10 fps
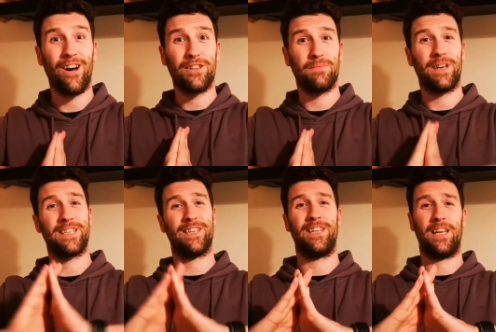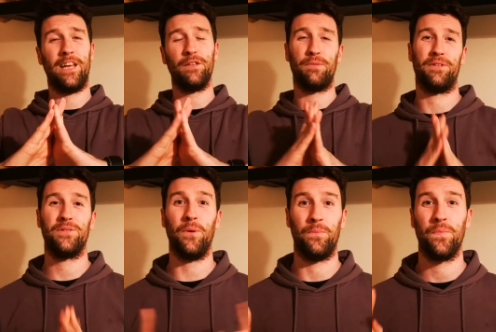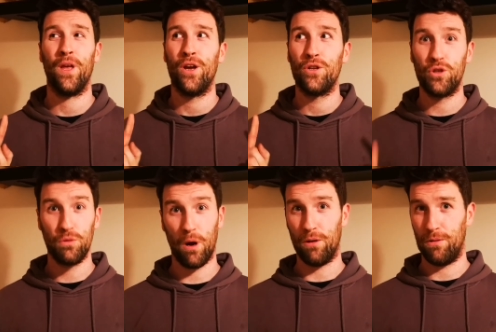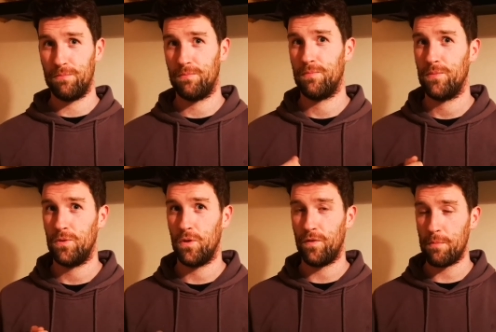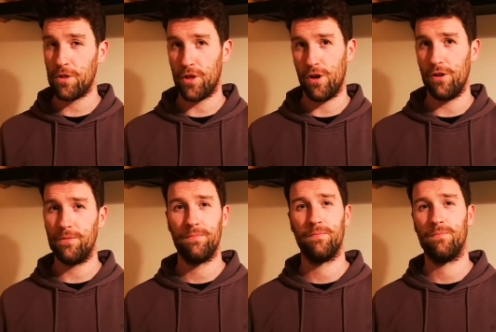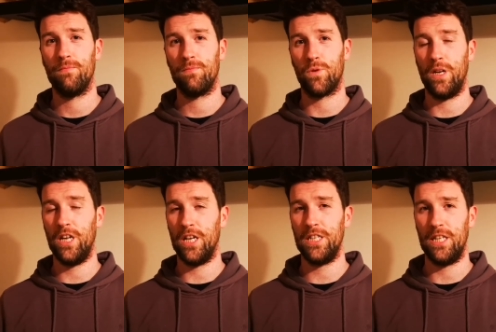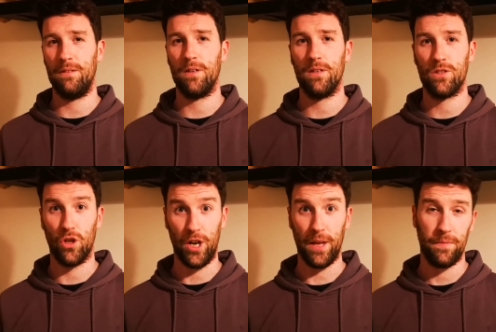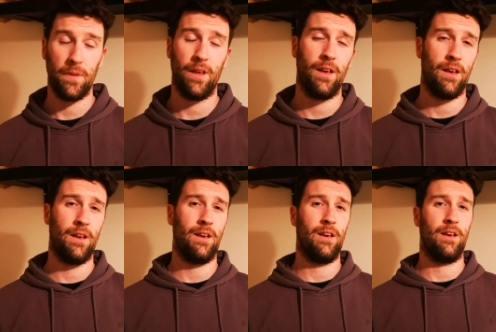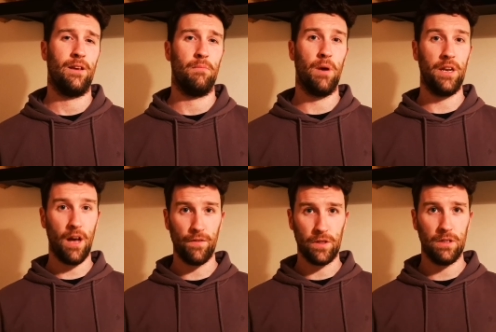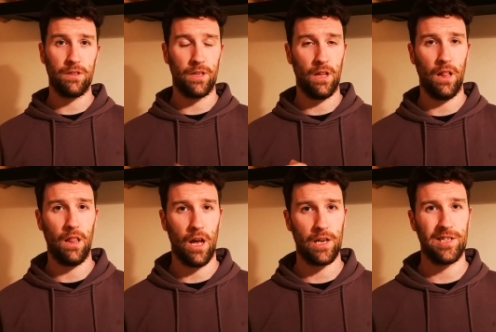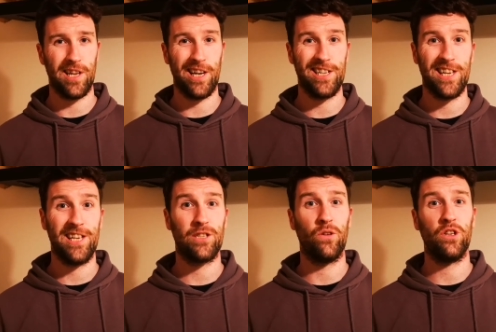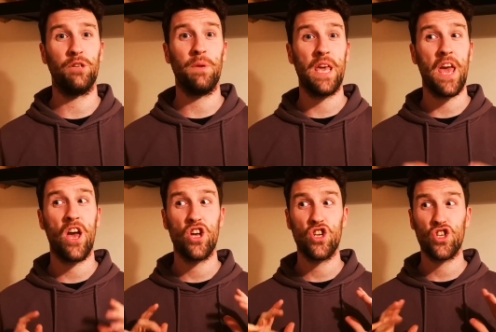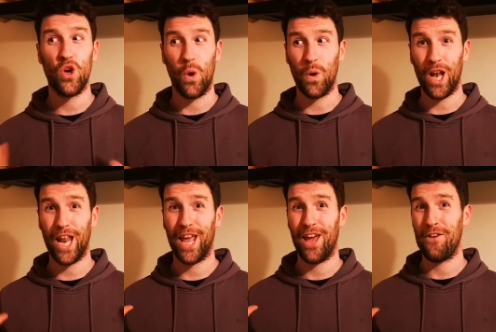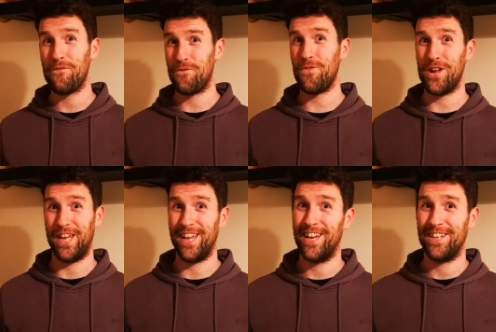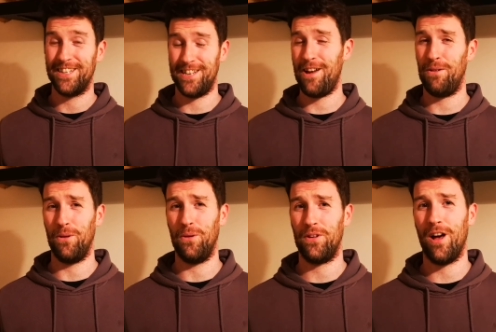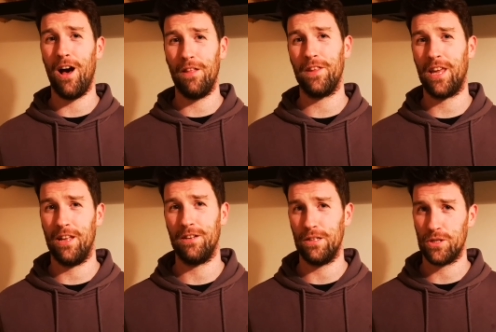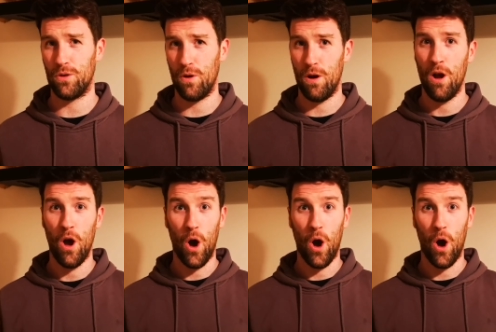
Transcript: on to my exciting announcement. So, tomorrow, November 3rd, 2019, Sunday, my novel, The Longest Night, is going to be totally free to download on the Kindle store